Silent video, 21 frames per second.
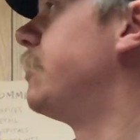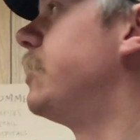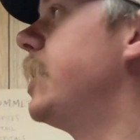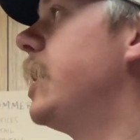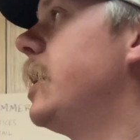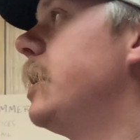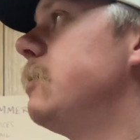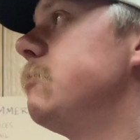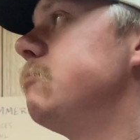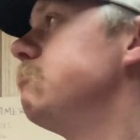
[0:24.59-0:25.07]

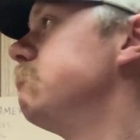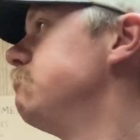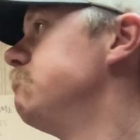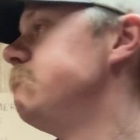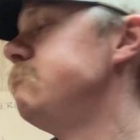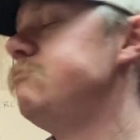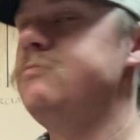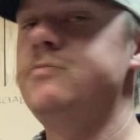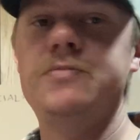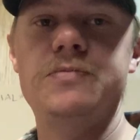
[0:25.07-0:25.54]
got
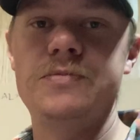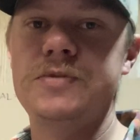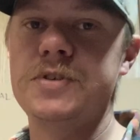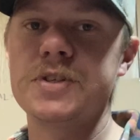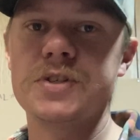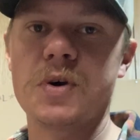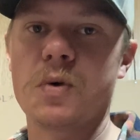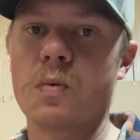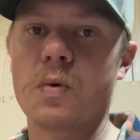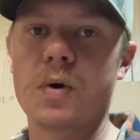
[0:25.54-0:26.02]

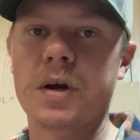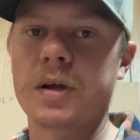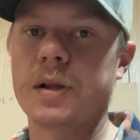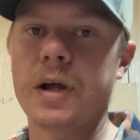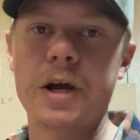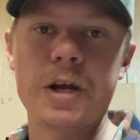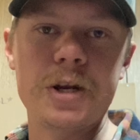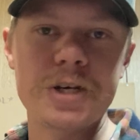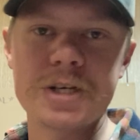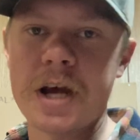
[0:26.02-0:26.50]
just a work
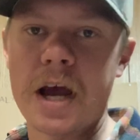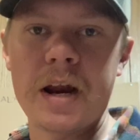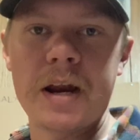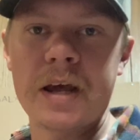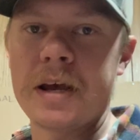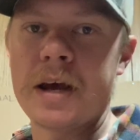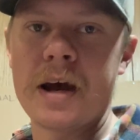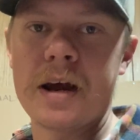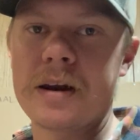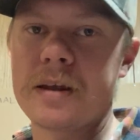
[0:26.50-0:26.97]
light
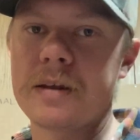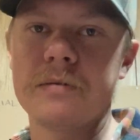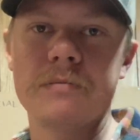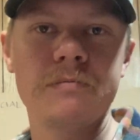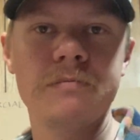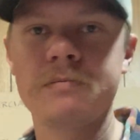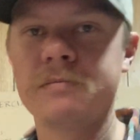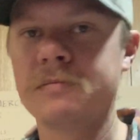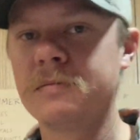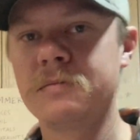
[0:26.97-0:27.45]
shining on it.
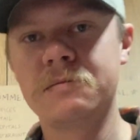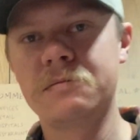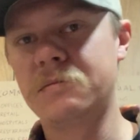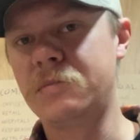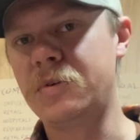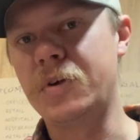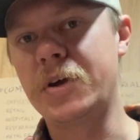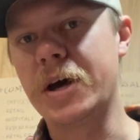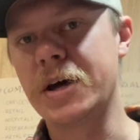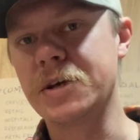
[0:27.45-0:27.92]

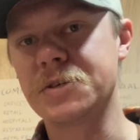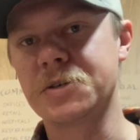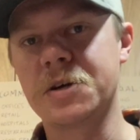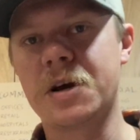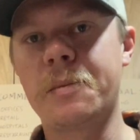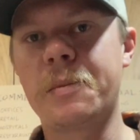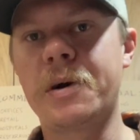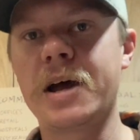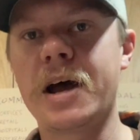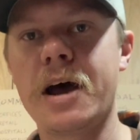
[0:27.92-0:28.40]
You guys are
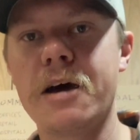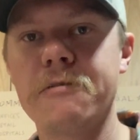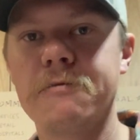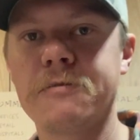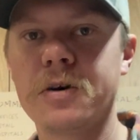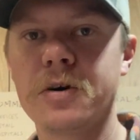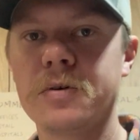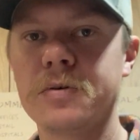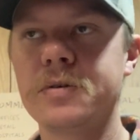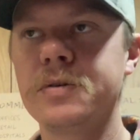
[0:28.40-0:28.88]
on my
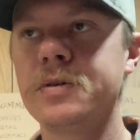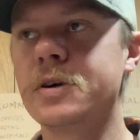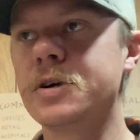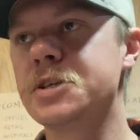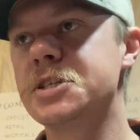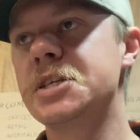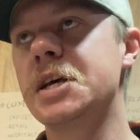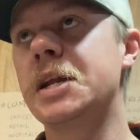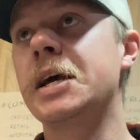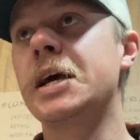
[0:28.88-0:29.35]
iPhone, you're
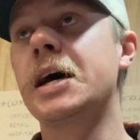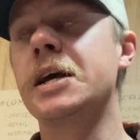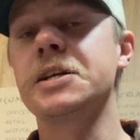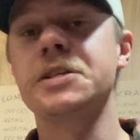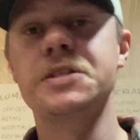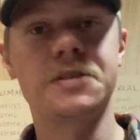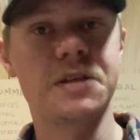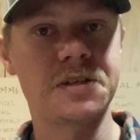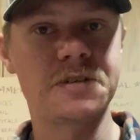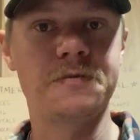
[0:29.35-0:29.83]
sitting on a
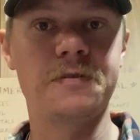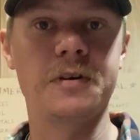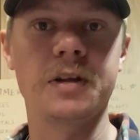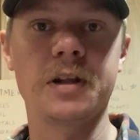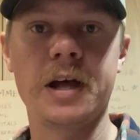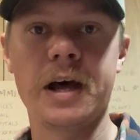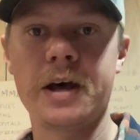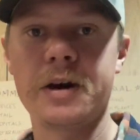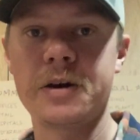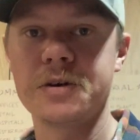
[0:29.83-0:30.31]
6-foot
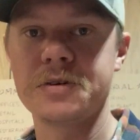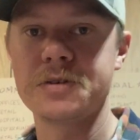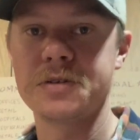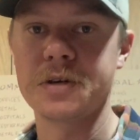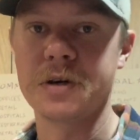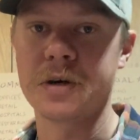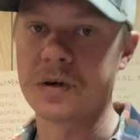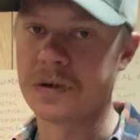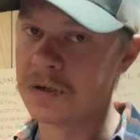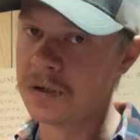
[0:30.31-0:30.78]
ladder,
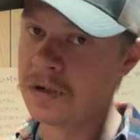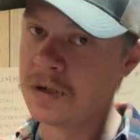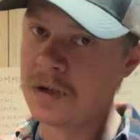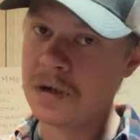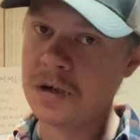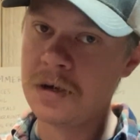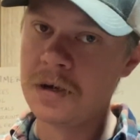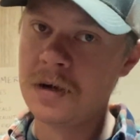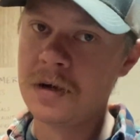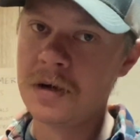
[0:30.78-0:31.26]
so
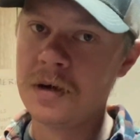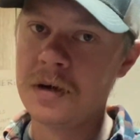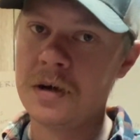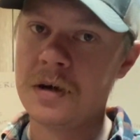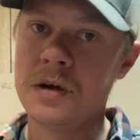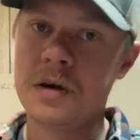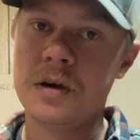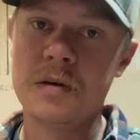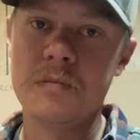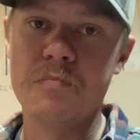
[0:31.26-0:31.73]

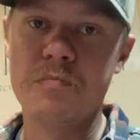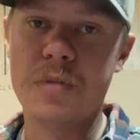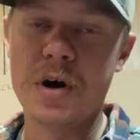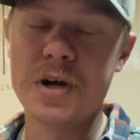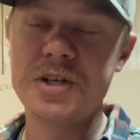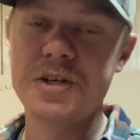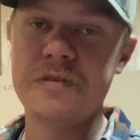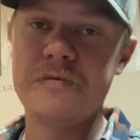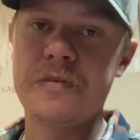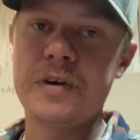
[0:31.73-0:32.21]

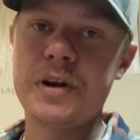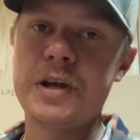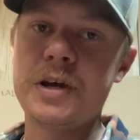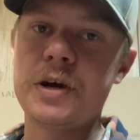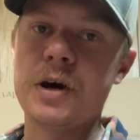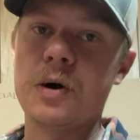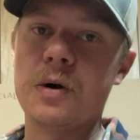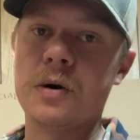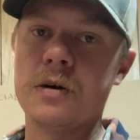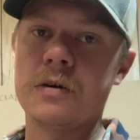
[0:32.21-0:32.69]
budget
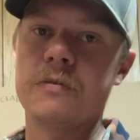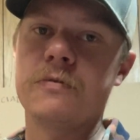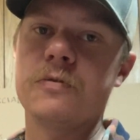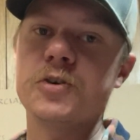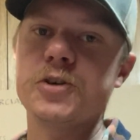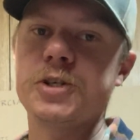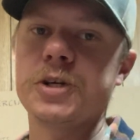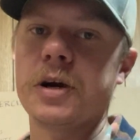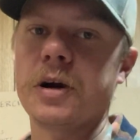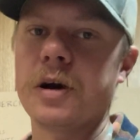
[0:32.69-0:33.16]
video for
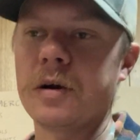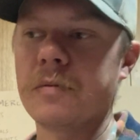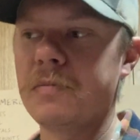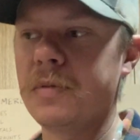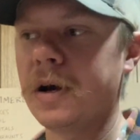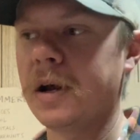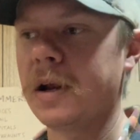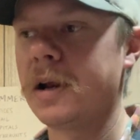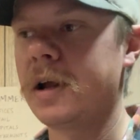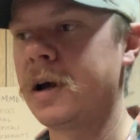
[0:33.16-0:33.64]
sure,
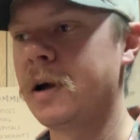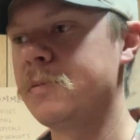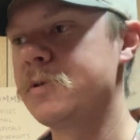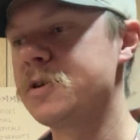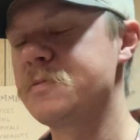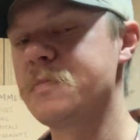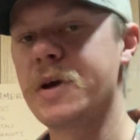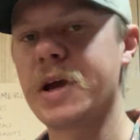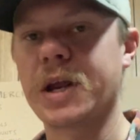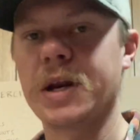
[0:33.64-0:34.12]
but I'm
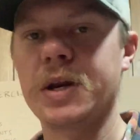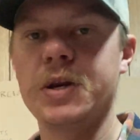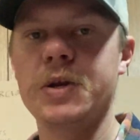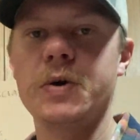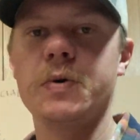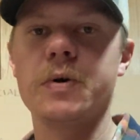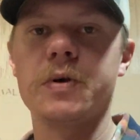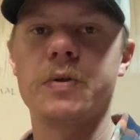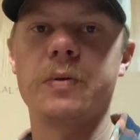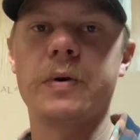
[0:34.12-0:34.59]
just making
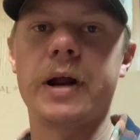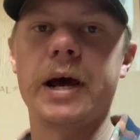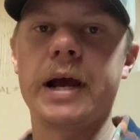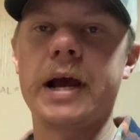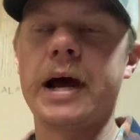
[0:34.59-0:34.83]
do with what I